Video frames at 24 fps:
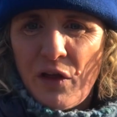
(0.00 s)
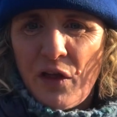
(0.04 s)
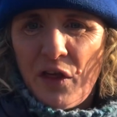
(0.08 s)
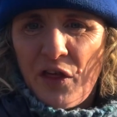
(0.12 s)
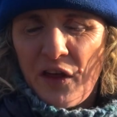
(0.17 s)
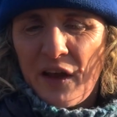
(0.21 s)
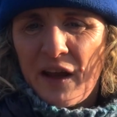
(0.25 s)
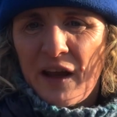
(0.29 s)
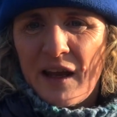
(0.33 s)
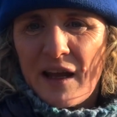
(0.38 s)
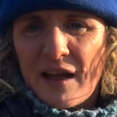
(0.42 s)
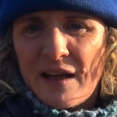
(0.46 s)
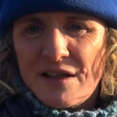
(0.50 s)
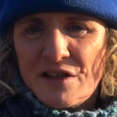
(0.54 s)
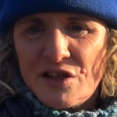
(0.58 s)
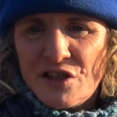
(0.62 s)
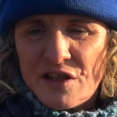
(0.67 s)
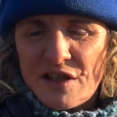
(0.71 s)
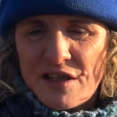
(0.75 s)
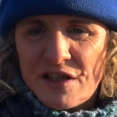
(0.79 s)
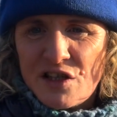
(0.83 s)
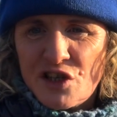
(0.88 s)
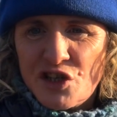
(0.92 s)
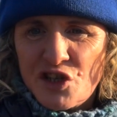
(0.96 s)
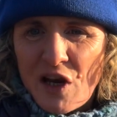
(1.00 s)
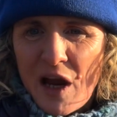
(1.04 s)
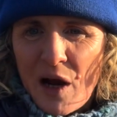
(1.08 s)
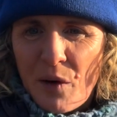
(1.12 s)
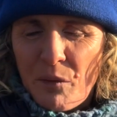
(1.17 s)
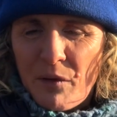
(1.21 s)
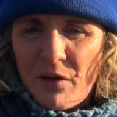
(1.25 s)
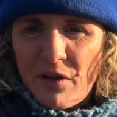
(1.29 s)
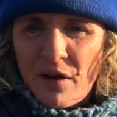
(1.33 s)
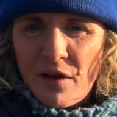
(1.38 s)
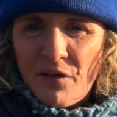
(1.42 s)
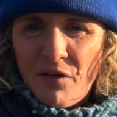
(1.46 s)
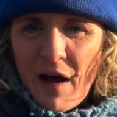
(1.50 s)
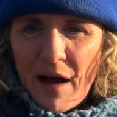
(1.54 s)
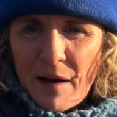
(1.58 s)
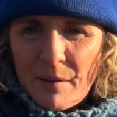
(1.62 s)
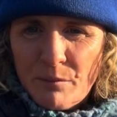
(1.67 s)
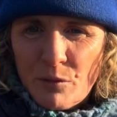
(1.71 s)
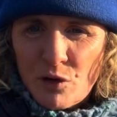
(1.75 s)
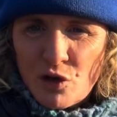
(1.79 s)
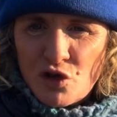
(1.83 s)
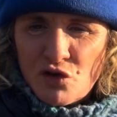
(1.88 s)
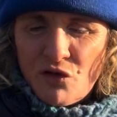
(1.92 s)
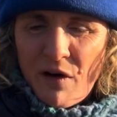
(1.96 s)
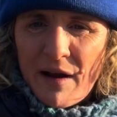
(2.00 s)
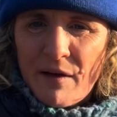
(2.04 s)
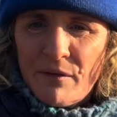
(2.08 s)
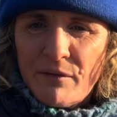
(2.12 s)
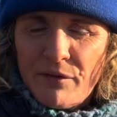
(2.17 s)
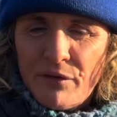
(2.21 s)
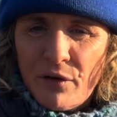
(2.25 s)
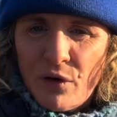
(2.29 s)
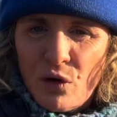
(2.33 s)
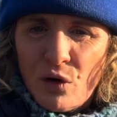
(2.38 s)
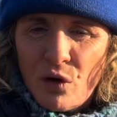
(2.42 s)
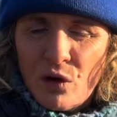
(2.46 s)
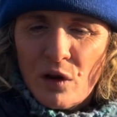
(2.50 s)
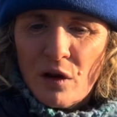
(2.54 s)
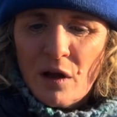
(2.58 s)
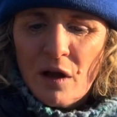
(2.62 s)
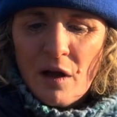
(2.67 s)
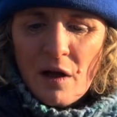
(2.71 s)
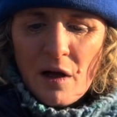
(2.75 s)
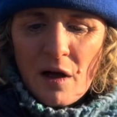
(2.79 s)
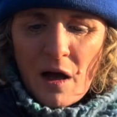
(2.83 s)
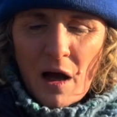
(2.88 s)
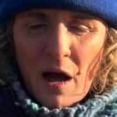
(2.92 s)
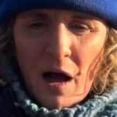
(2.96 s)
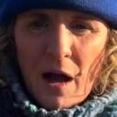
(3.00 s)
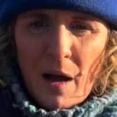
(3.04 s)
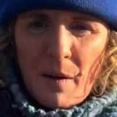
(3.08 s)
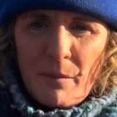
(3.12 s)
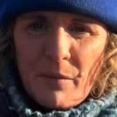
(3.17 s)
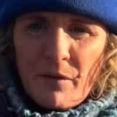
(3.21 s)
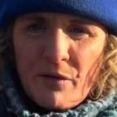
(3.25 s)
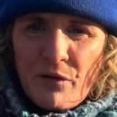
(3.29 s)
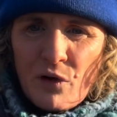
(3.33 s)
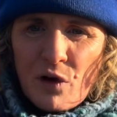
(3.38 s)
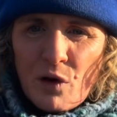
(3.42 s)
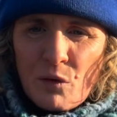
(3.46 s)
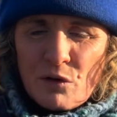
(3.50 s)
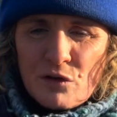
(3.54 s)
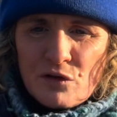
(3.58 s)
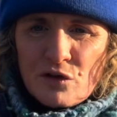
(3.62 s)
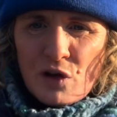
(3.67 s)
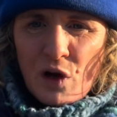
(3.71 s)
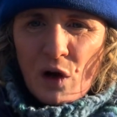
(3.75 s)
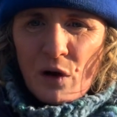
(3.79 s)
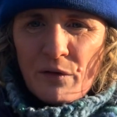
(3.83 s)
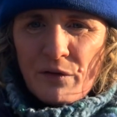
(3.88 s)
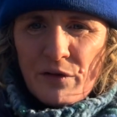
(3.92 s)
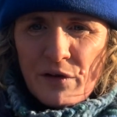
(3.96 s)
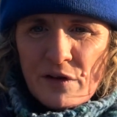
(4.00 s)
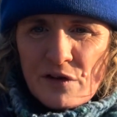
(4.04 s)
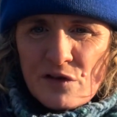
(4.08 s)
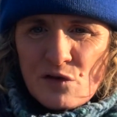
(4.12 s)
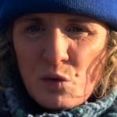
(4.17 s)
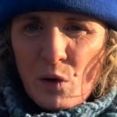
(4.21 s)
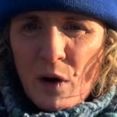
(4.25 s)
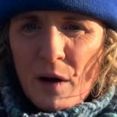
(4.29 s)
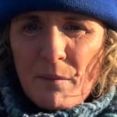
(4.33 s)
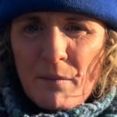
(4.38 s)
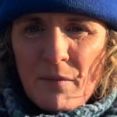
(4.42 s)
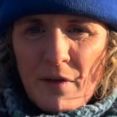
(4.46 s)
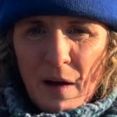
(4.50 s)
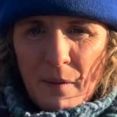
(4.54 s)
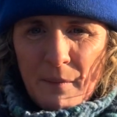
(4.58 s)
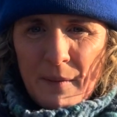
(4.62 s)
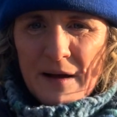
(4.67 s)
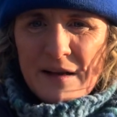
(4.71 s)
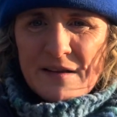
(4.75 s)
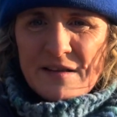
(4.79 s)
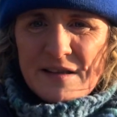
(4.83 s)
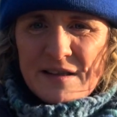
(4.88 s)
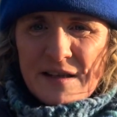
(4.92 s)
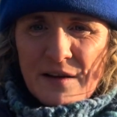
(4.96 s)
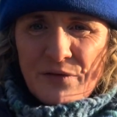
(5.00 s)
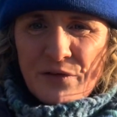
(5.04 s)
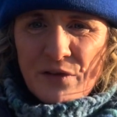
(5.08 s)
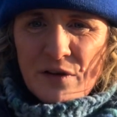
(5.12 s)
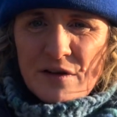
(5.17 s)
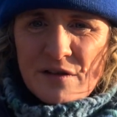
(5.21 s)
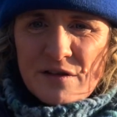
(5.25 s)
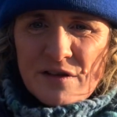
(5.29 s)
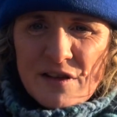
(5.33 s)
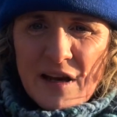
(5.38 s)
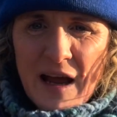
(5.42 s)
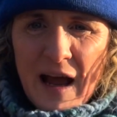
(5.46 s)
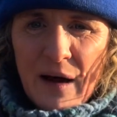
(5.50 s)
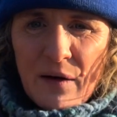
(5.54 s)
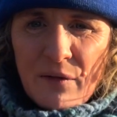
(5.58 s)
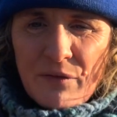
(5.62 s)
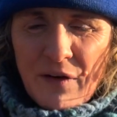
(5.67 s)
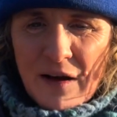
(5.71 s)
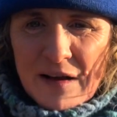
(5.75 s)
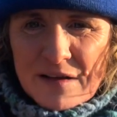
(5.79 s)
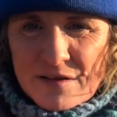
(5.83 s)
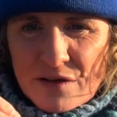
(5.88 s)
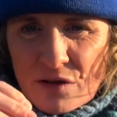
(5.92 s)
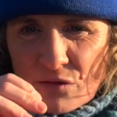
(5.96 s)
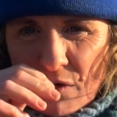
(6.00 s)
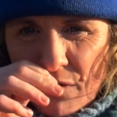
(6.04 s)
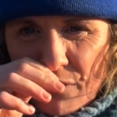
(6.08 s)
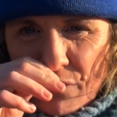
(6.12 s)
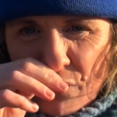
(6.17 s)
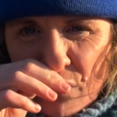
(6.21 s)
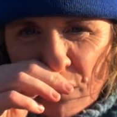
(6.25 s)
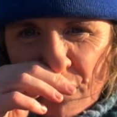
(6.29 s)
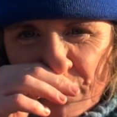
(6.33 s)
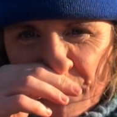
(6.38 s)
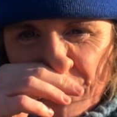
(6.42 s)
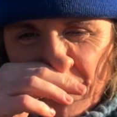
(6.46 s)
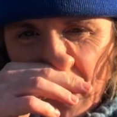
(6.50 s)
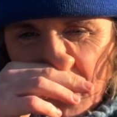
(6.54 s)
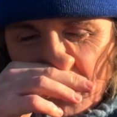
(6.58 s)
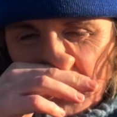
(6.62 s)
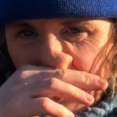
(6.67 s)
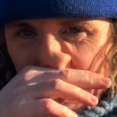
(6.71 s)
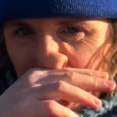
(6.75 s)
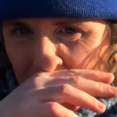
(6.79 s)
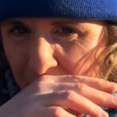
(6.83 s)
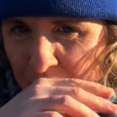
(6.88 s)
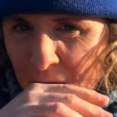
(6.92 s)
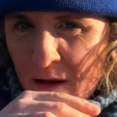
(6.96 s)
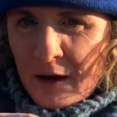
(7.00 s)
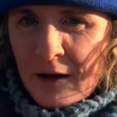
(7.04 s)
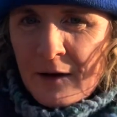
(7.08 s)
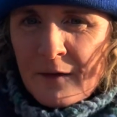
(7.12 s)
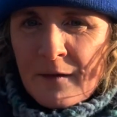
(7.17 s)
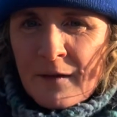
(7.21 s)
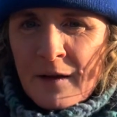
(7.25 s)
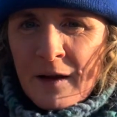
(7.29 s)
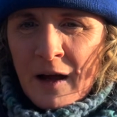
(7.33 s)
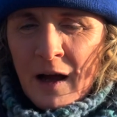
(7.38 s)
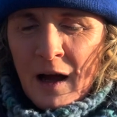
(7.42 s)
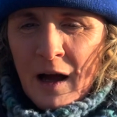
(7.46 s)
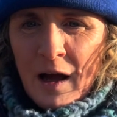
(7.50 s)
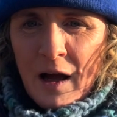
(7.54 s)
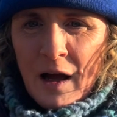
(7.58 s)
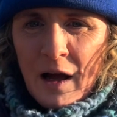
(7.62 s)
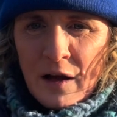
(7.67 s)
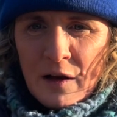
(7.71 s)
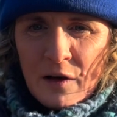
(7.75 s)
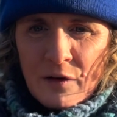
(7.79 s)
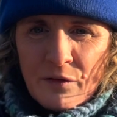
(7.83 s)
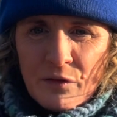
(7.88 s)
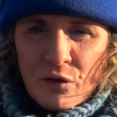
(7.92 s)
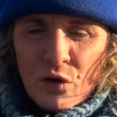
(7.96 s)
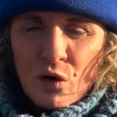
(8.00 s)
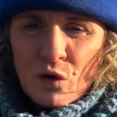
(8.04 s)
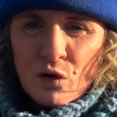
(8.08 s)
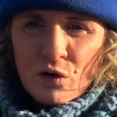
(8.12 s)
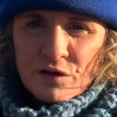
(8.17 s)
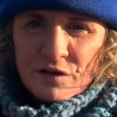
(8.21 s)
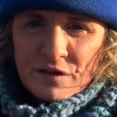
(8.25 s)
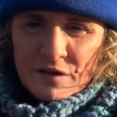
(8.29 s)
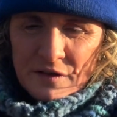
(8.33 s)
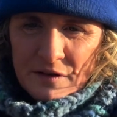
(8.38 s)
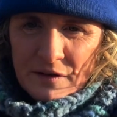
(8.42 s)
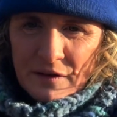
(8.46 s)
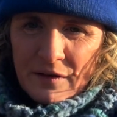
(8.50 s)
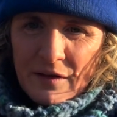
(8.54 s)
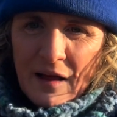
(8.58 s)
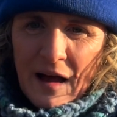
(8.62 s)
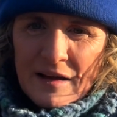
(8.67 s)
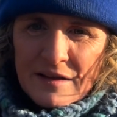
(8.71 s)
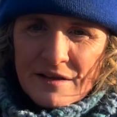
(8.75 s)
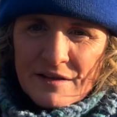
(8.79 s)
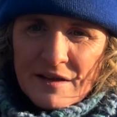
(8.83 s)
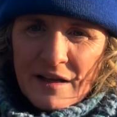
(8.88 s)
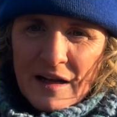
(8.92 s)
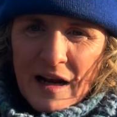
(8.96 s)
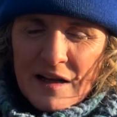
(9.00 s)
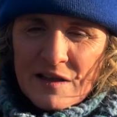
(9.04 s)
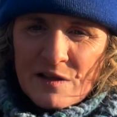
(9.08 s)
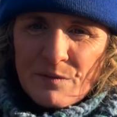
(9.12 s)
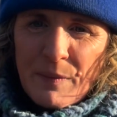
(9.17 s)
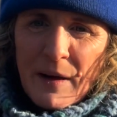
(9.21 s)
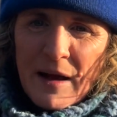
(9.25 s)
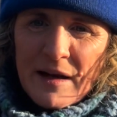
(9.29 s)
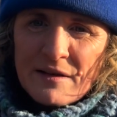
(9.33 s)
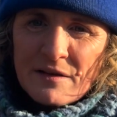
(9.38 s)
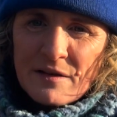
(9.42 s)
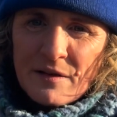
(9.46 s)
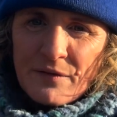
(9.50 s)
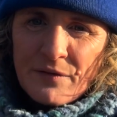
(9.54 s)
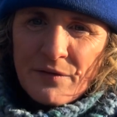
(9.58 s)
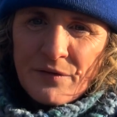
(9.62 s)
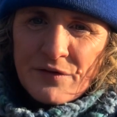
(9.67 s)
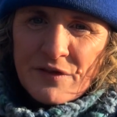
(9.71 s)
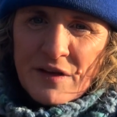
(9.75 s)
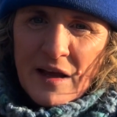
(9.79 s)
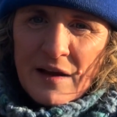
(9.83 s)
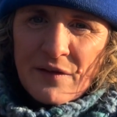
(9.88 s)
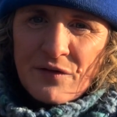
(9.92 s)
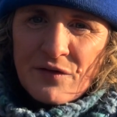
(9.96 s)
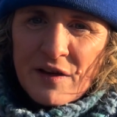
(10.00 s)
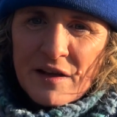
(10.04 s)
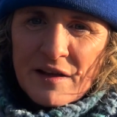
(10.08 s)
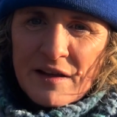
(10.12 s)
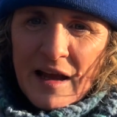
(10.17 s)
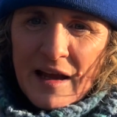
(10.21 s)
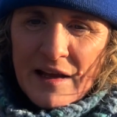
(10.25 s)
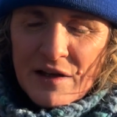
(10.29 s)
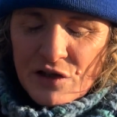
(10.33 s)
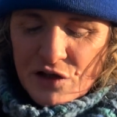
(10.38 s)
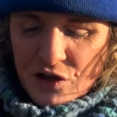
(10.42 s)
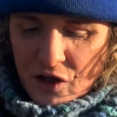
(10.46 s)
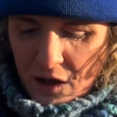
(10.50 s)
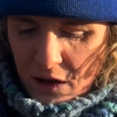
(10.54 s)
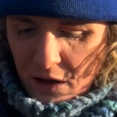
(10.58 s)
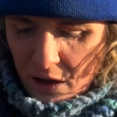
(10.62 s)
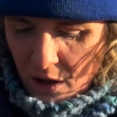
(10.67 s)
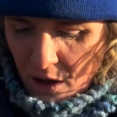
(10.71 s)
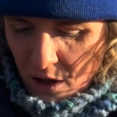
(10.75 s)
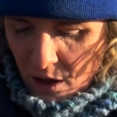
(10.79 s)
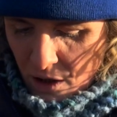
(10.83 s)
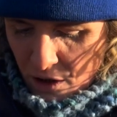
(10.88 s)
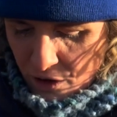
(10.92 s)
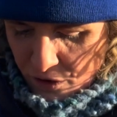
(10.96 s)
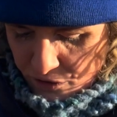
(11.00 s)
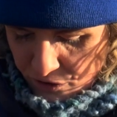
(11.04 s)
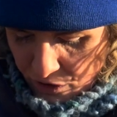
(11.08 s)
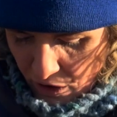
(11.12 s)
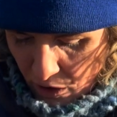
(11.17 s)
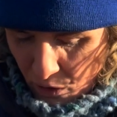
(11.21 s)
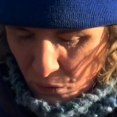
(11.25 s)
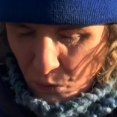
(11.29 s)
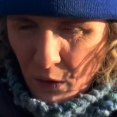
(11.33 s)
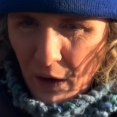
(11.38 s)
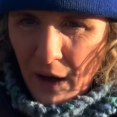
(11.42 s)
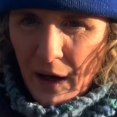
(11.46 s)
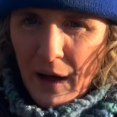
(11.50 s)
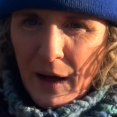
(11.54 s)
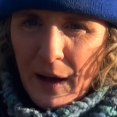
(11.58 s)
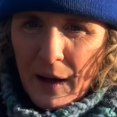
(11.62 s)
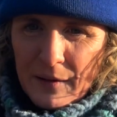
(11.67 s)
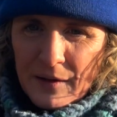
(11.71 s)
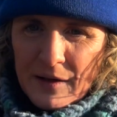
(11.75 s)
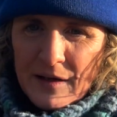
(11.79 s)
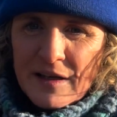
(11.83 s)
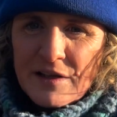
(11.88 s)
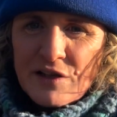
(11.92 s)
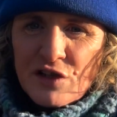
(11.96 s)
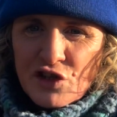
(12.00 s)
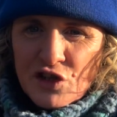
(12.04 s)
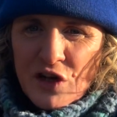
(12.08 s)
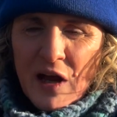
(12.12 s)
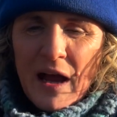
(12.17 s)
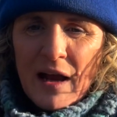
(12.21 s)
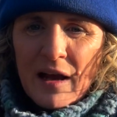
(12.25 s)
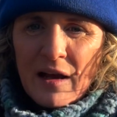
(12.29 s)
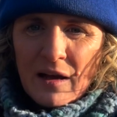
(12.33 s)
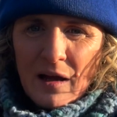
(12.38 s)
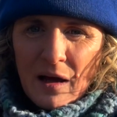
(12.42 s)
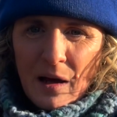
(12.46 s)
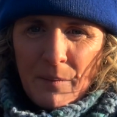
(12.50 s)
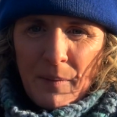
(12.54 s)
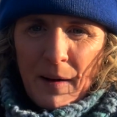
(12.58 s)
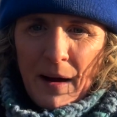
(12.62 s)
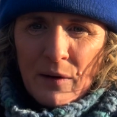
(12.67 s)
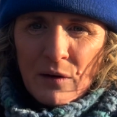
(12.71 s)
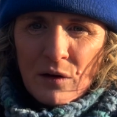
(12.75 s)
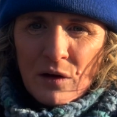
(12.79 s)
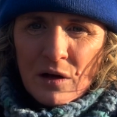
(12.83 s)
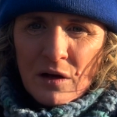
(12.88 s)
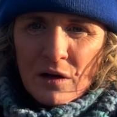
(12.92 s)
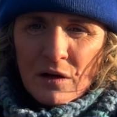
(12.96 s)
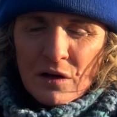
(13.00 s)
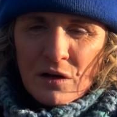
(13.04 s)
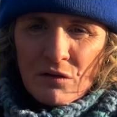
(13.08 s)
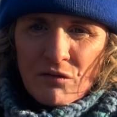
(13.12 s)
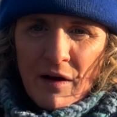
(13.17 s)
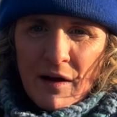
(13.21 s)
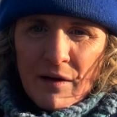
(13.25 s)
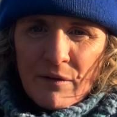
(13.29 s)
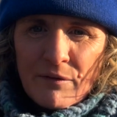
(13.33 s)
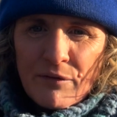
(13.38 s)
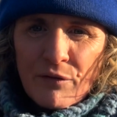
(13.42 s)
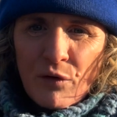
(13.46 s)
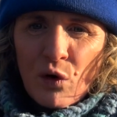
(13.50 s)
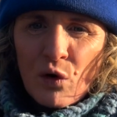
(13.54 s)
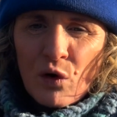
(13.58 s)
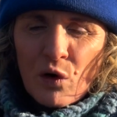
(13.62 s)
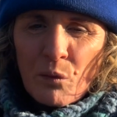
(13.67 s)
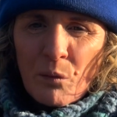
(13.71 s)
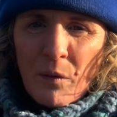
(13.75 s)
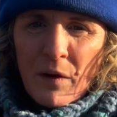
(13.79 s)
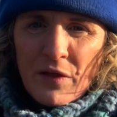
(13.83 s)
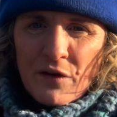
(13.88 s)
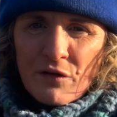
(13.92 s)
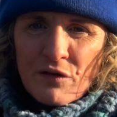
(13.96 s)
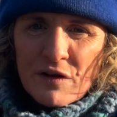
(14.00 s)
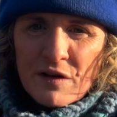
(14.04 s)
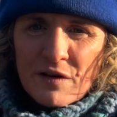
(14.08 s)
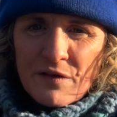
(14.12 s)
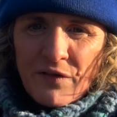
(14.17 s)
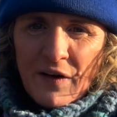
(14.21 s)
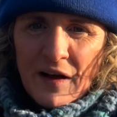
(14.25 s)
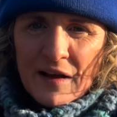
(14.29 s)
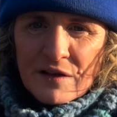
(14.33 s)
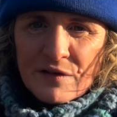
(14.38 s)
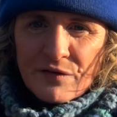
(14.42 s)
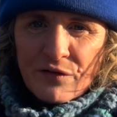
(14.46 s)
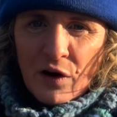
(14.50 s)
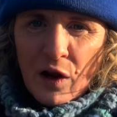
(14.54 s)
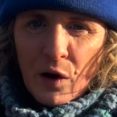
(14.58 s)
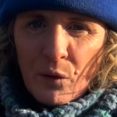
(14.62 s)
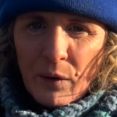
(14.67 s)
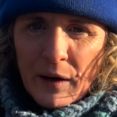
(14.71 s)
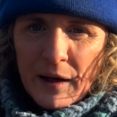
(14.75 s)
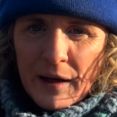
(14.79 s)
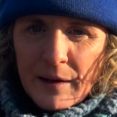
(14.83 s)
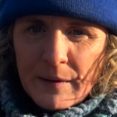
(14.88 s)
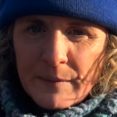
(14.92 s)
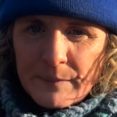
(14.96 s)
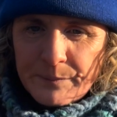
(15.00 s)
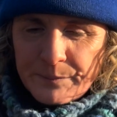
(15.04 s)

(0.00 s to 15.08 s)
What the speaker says: thing is you need to check whether you've had much rainfall before you want to go for your swim. That makes a difference to how fast the river is flowing, and of course that's an aspect of safety danger. So you need to check about your rainfall and whether it's fast flowing.